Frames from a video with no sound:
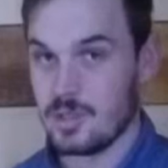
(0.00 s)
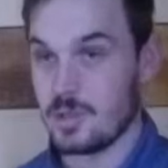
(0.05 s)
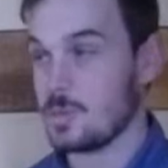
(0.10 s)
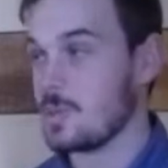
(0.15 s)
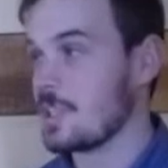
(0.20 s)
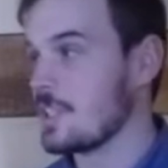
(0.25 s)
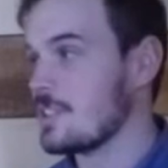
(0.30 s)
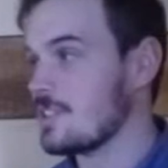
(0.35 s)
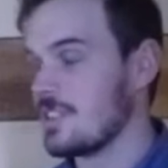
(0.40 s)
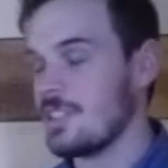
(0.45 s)
as we
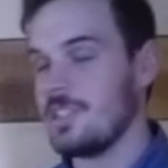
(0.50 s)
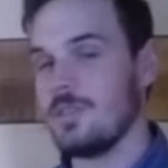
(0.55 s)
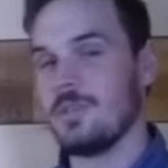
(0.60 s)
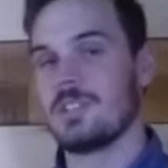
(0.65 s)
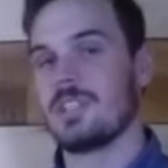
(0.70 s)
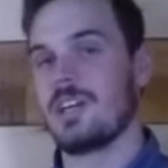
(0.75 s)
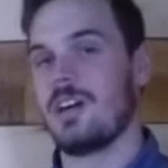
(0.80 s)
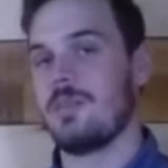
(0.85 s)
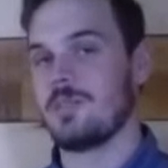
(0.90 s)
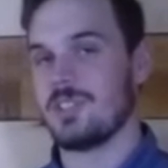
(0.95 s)
continue in
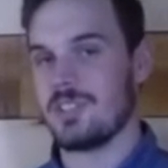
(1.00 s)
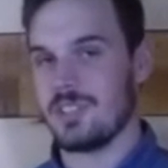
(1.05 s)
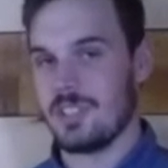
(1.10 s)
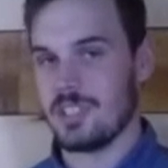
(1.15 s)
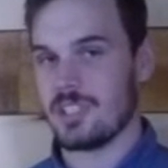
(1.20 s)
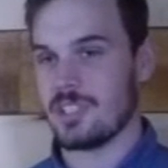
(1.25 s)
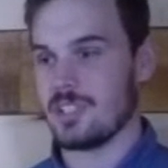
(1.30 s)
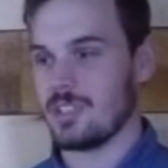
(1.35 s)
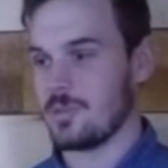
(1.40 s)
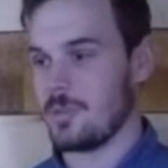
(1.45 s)

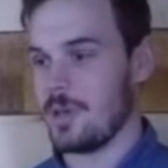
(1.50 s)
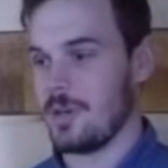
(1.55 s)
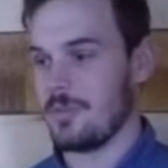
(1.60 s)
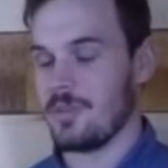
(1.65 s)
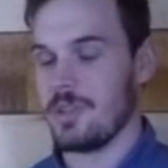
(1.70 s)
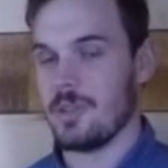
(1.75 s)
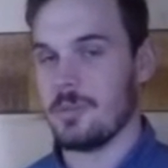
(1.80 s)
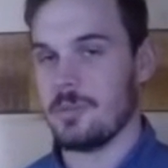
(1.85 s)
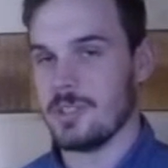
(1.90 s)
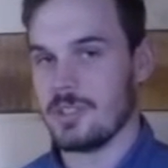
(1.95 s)
conversations about
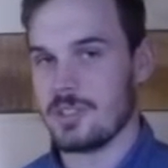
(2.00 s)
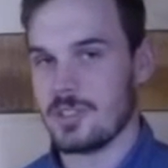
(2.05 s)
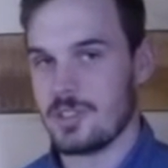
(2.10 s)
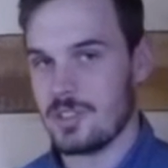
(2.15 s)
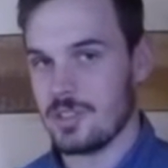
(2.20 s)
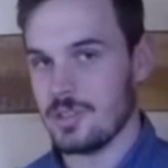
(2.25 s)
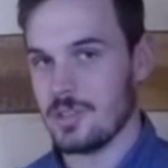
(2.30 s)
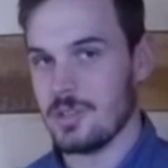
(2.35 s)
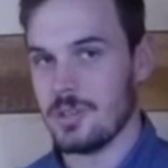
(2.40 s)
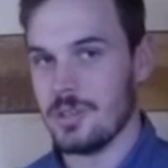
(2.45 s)
Philippians
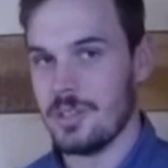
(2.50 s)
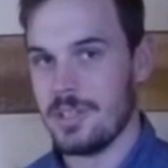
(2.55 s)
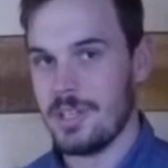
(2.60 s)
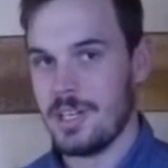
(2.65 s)
2,